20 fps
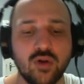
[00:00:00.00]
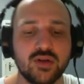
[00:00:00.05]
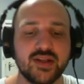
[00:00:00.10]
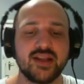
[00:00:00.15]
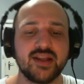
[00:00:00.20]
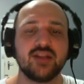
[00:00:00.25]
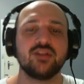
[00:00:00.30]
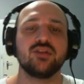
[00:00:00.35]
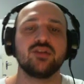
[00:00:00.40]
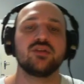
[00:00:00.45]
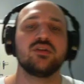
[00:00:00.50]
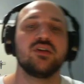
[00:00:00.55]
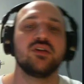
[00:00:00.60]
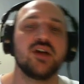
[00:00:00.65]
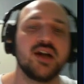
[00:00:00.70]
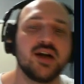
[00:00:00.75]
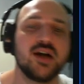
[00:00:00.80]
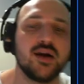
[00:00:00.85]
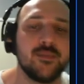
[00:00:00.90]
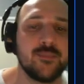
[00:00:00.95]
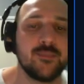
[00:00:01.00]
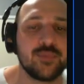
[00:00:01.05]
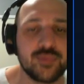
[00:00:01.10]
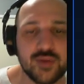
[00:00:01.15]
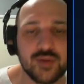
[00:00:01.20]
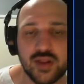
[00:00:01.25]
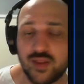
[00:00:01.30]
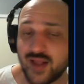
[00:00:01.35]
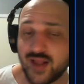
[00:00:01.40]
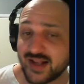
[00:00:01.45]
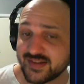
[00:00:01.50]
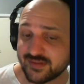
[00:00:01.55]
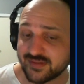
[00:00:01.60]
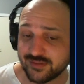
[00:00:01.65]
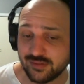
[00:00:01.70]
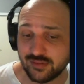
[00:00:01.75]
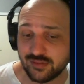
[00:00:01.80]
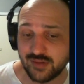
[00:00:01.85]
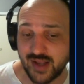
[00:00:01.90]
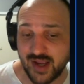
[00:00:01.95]
in your um,
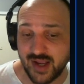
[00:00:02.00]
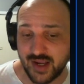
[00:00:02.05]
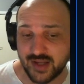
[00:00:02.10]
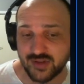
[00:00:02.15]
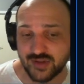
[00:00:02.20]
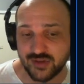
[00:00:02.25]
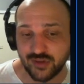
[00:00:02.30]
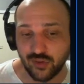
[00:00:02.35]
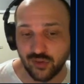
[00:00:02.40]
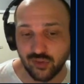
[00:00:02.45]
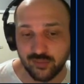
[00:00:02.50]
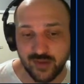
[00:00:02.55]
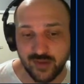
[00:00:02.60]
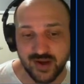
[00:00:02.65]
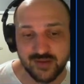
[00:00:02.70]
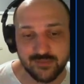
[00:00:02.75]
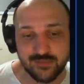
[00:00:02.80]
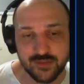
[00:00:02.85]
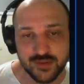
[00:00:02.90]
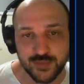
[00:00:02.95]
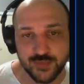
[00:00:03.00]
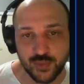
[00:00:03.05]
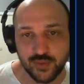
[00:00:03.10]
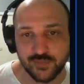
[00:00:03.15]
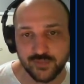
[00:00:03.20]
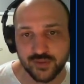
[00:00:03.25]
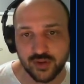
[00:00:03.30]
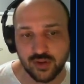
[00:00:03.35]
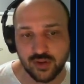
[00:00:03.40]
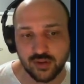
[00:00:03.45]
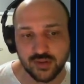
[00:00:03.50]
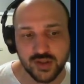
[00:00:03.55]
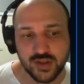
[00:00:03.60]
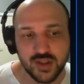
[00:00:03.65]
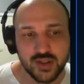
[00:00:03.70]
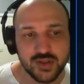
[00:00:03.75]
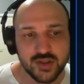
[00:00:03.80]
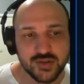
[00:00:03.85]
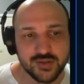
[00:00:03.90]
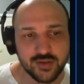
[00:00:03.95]
classical age gold mine for the dwarven gold.
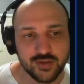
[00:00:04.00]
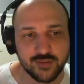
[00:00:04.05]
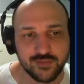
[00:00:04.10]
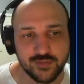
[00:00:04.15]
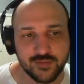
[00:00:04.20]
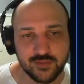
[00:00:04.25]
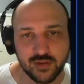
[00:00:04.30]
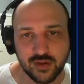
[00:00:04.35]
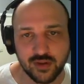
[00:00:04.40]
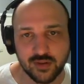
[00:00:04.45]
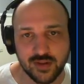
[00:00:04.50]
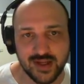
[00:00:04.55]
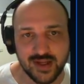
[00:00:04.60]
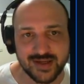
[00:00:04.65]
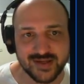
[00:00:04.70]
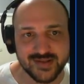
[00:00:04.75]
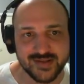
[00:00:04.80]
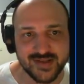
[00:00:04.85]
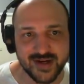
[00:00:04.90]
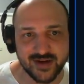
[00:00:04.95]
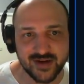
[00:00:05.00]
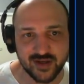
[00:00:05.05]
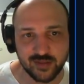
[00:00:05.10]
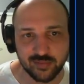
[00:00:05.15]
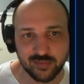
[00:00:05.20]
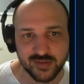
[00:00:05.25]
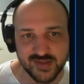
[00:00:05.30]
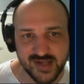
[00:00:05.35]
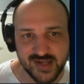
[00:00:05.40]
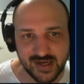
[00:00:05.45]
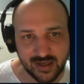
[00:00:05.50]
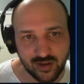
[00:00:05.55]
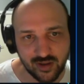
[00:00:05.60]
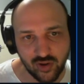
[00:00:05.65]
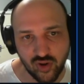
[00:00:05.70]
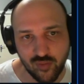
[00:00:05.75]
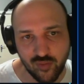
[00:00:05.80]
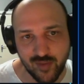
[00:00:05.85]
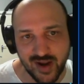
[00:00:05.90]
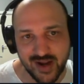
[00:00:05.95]
So if you've got like a terrible second
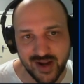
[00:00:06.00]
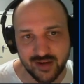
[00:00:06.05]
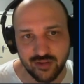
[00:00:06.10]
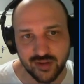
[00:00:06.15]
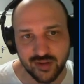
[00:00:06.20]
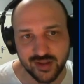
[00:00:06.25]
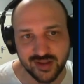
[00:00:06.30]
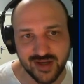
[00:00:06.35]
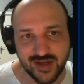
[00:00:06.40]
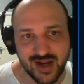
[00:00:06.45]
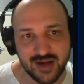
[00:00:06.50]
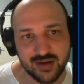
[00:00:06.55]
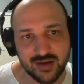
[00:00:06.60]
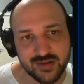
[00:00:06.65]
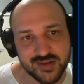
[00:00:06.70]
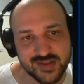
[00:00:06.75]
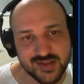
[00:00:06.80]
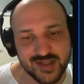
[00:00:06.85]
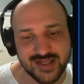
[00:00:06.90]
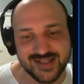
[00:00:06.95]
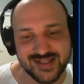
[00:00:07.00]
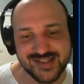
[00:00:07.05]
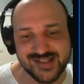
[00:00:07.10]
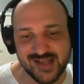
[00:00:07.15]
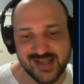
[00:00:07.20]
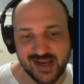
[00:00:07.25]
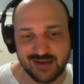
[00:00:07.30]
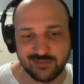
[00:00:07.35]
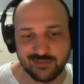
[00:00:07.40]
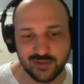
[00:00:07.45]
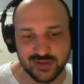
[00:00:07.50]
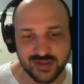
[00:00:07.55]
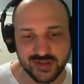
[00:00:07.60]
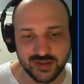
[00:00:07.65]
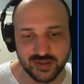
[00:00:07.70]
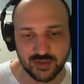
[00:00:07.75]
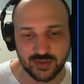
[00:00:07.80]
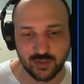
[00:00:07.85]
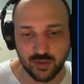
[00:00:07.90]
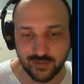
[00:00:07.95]
gold mine, you can kind of just like save onto the
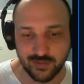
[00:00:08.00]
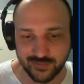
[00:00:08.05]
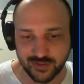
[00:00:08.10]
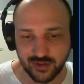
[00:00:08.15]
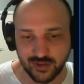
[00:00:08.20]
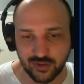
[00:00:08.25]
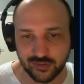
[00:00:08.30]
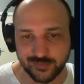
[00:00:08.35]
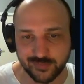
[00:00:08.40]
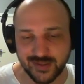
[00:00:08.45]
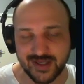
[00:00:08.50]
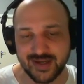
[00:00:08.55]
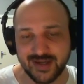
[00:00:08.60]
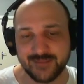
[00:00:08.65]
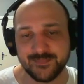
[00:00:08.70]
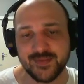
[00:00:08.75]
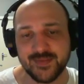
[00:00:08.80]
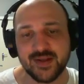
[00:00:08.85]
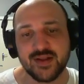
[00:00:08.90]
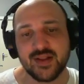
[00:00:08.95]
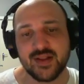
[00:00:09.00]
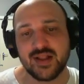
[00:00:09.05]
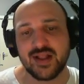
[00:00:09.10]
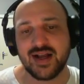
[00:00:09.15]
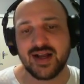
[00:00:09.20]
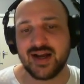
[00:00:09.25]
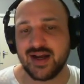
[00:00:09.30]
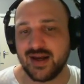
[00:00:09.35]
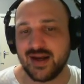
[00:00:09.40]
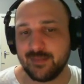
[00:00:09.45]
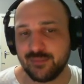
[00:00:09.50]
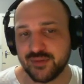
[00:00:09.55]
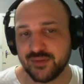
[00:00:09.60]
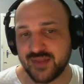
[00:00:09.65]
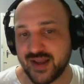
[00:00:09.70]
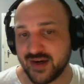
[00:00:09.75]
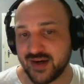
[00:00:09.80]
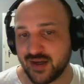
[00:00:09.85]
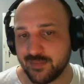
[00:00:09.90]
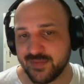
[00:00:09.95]
dwarven gold mine uh, and put
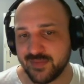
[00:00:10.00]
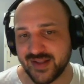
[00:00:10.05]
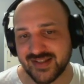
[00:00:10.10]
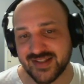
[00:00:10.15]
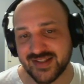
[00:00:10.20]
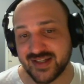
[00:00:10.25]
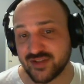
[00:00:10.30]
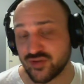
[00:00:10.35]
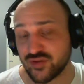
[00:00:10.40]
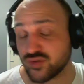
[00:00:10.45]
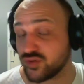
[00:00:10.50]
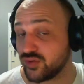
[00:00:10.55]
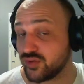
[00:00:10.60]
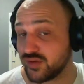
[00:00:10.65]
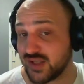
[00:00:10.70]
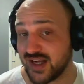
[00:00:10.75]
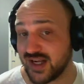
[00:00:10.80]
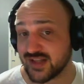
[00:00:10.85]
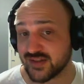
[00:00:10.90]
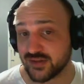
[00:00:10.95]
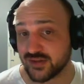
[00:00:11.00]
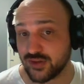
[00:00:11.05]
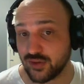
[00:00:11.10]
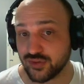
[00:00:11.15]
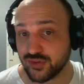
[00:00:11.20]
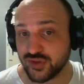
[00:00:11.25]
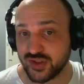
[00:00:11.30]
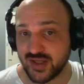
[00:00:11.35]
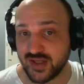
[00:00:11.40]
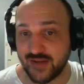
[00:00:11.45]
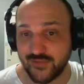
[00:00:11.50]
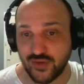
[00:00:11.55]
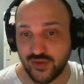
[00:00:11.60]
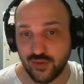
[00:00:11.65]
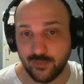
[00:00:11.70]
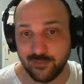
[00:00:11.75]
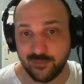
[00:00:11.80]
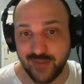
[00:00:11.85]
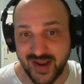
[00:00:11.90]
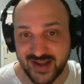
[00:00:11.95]
that up, and that's an extra 2,000 gold you can have in your
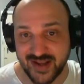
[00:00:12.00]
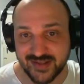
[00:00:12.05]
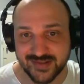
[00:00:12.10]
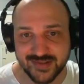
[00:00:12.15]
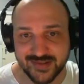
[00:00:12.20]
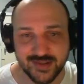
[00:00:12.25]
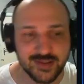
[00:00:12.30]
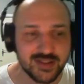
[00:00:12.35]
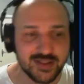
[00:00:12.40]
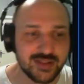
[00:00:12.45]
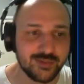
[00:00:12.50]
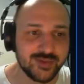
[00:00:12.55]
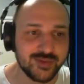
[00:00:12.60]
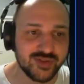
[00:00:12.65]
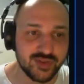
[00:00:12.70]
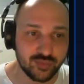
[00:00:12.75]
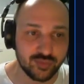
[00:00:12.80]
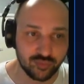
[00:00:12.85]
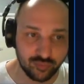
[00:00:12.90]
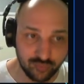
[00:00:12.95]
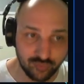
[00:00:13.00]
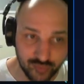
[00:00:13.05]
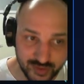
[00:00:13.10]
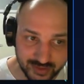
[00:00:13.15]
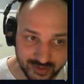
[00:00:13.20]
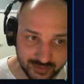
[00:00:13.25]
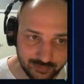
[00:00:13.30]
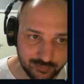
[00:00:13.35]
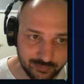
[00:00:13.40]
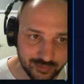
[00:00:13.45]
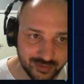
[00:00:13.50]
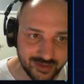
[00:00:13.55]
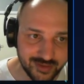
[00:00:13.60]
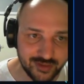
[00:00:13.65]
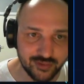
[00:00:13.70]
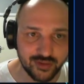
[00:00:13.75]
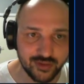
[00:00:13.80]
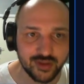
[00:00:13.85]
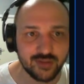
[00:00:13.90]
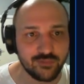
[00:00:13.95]
base, which is really really
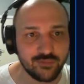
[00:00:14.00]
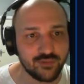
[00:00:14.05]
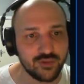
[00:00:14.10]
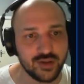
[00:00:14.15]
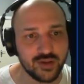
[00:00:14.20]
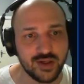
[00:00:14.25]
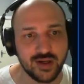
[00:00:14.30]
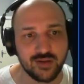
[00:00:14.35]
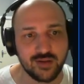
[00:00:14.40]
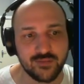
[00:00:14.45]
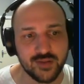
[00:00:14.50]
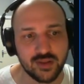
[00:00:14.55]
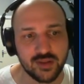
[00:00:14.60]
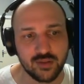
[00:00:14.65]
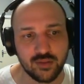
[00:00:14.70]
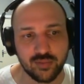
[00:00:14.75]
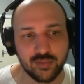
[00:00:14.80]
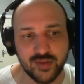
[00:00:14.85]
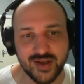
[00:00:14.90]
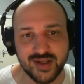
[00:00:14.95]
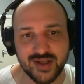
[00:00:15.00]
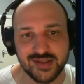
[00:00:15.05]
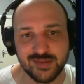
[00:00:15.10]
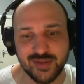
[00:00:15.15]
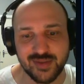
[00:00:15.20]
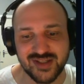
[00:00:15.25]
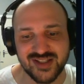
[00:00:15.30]
good for uh, for Thor players. It means